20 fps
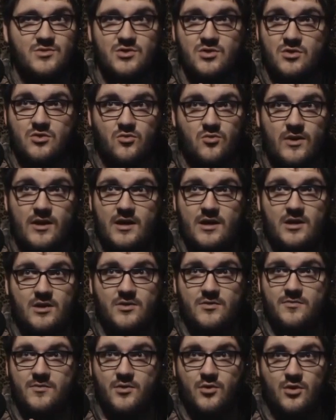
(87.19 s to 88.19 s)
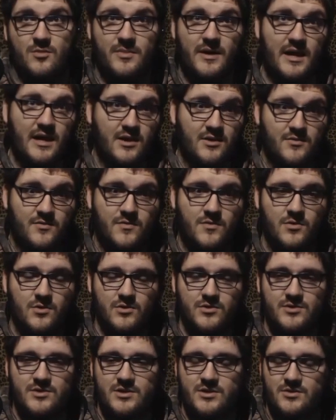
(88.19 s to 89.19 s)
it took a while from going back and
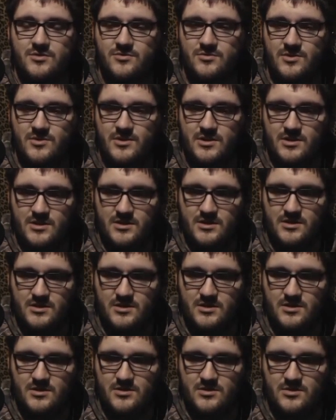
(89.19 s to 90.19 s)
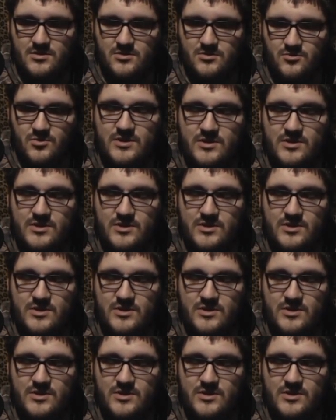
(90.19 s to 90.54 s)
forth to